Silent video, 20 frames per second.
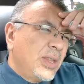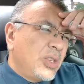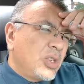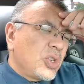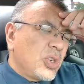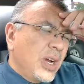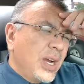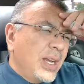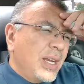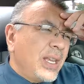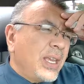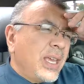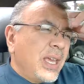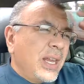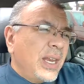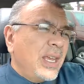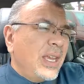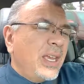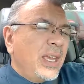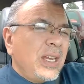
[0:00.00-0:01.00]
trying to
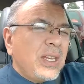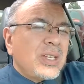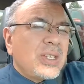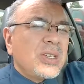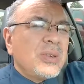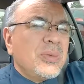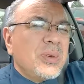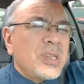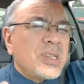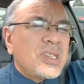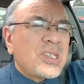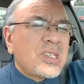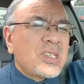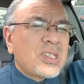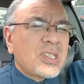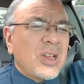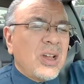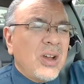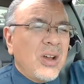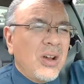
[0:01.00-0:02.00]
get into a
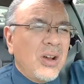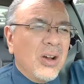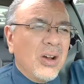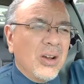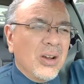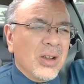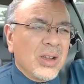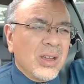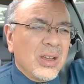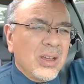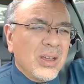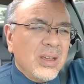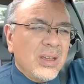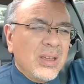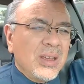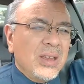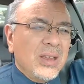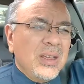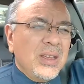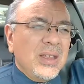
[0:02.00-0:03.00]
song
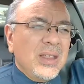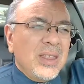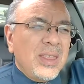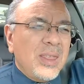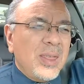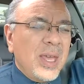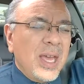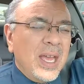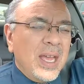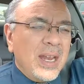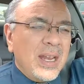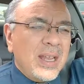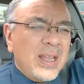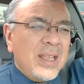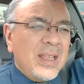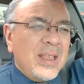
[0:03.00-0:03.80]
that